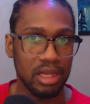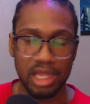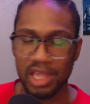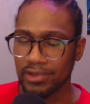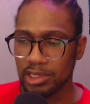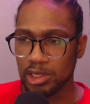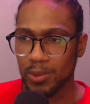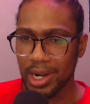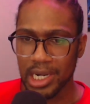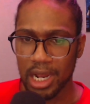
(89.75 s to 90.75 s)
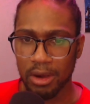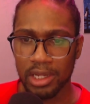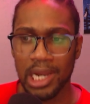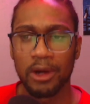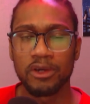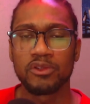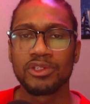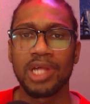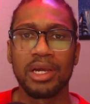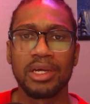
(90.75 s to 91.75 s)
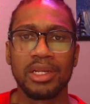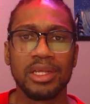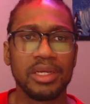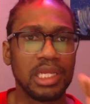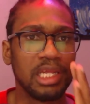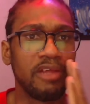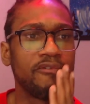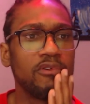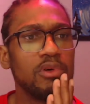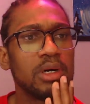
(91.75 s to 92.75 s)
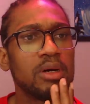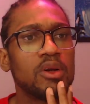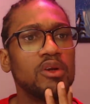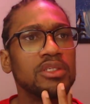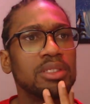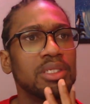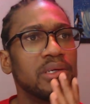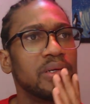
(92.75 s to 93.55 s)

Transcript: Even to right now in our society, if you look closely,